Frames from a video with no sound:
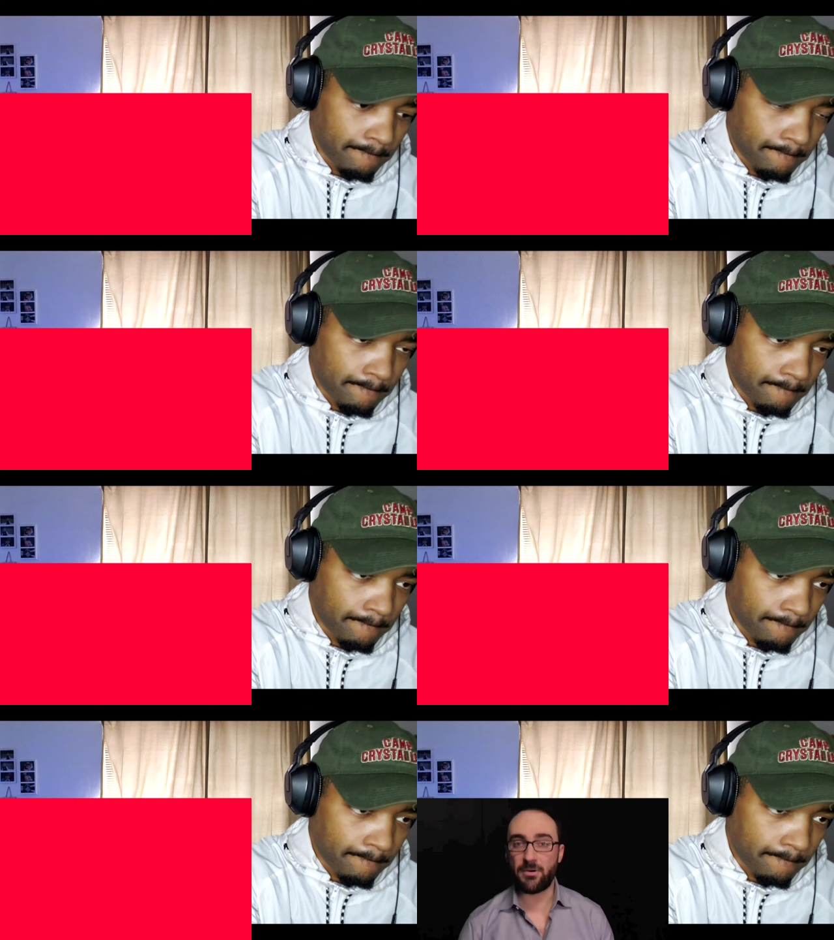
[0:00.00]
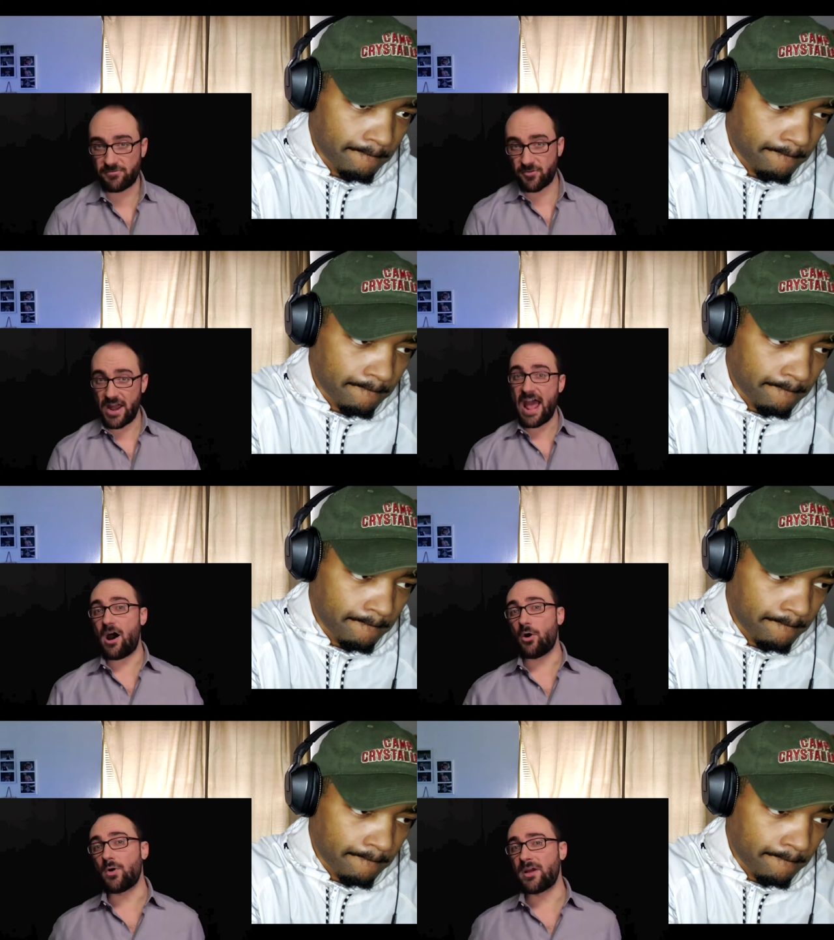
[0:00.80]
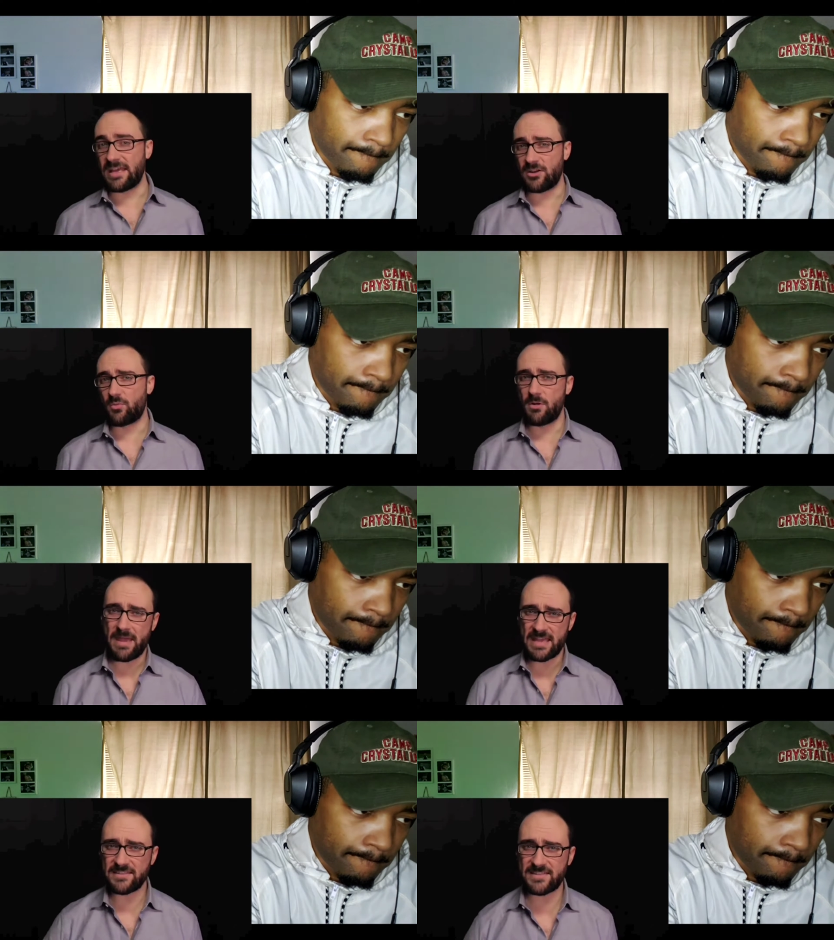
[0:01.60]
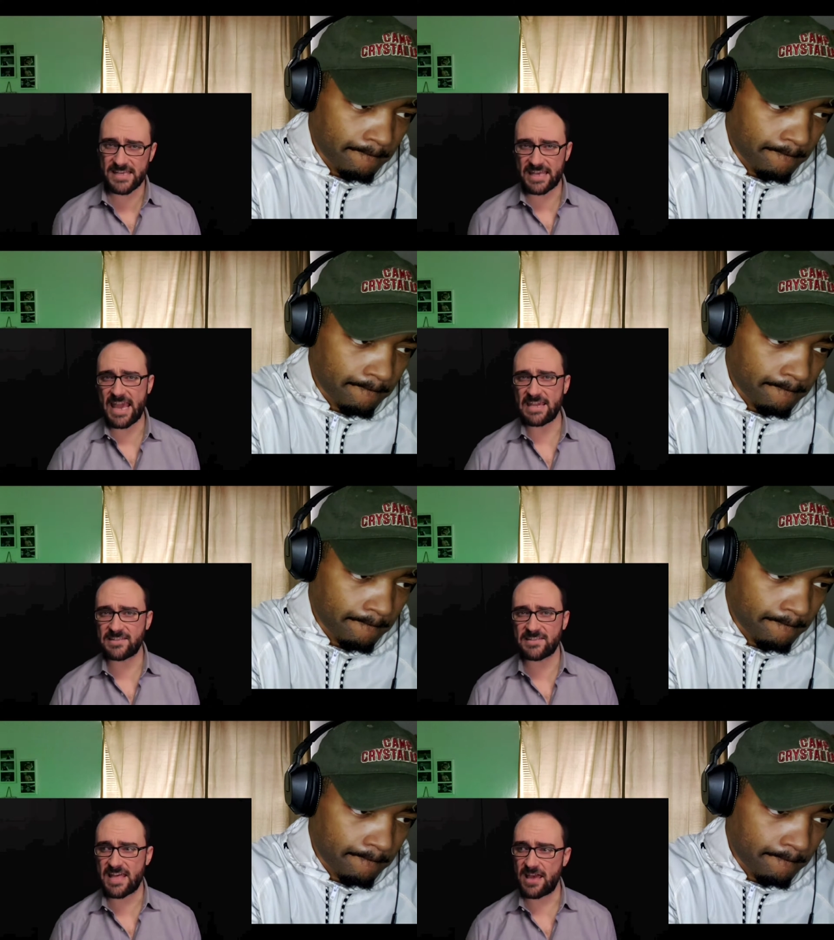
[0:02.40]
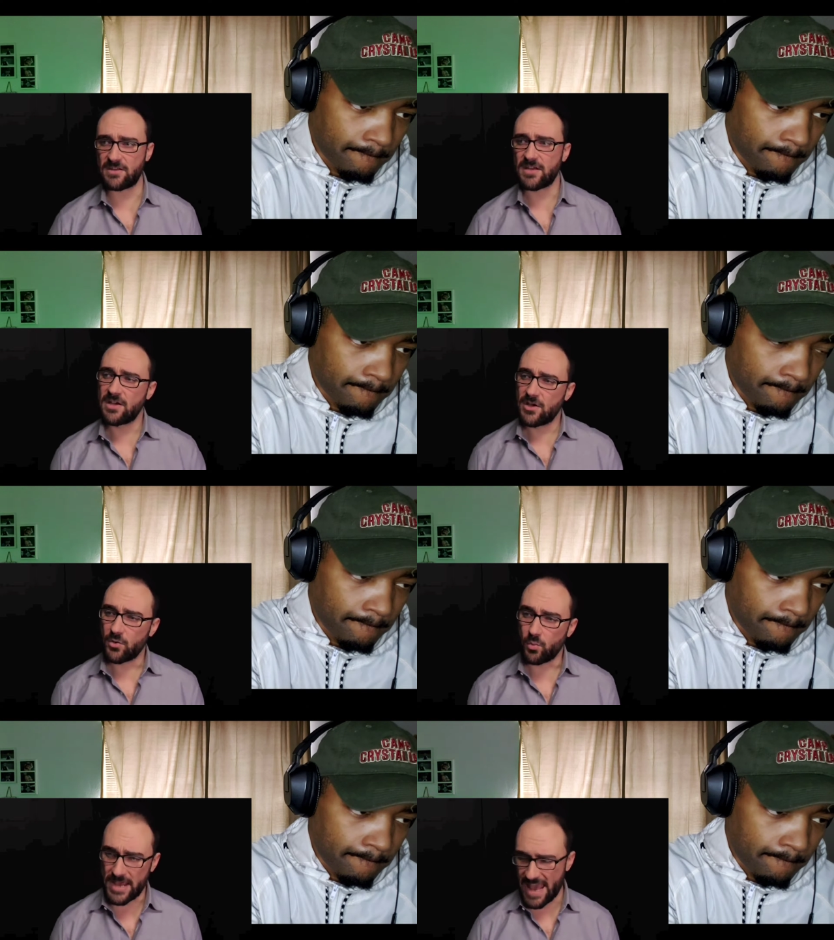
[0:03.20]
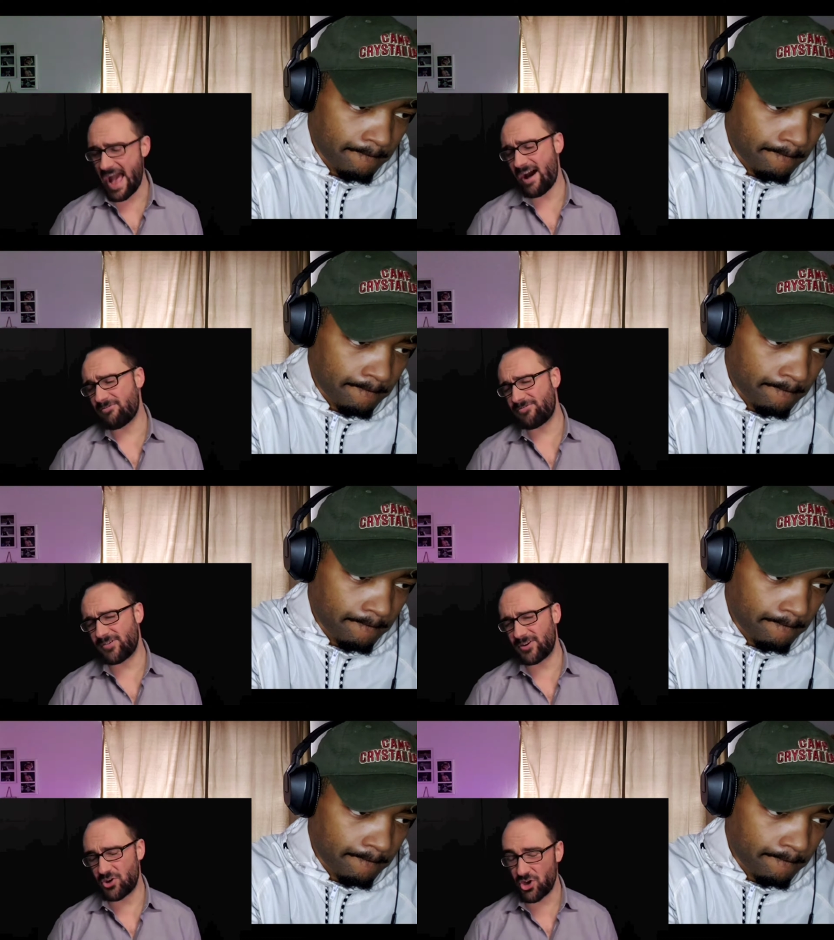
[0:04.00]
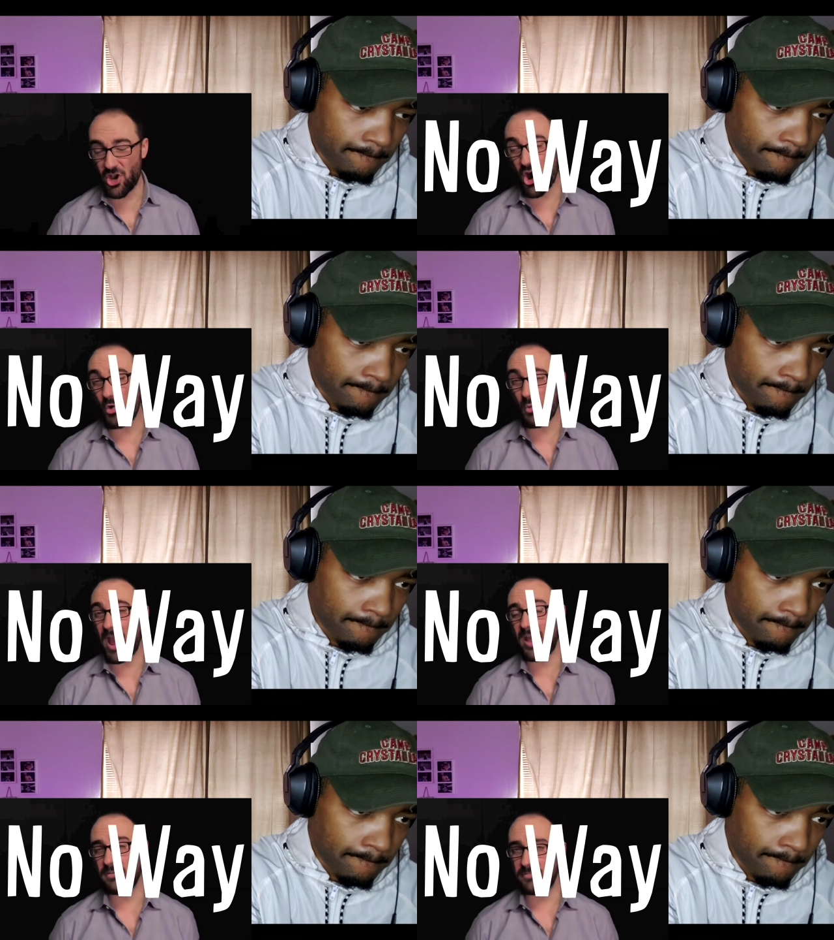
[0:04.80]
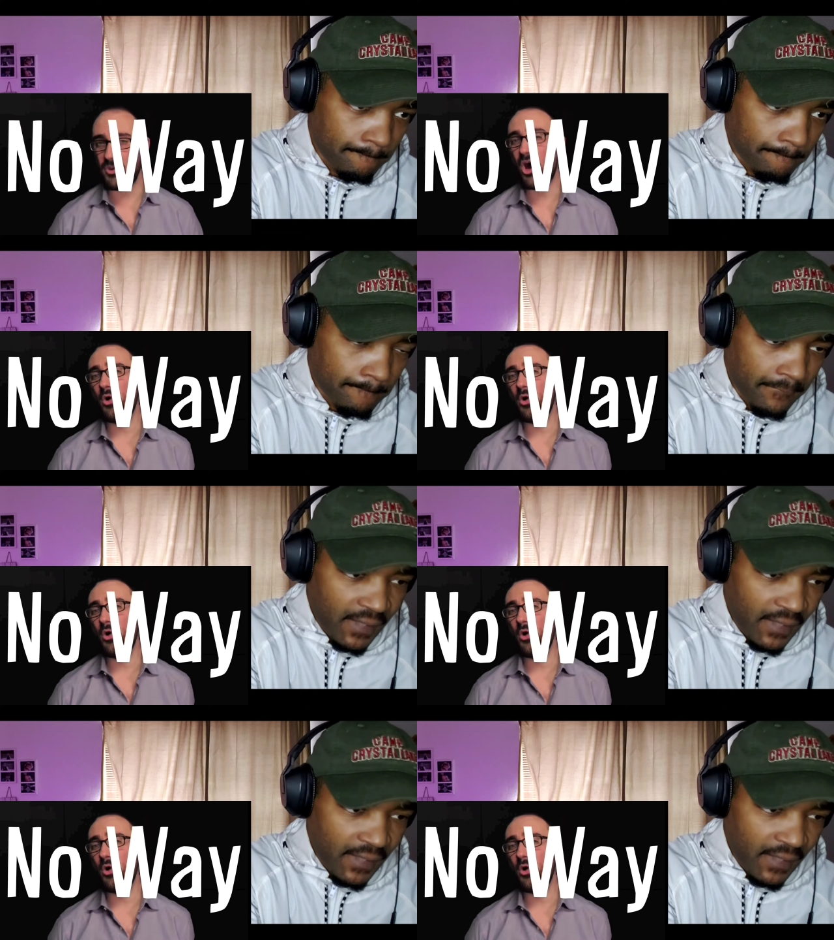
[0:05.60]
Speaker 1: red. But for now, it remains the case that we have no way.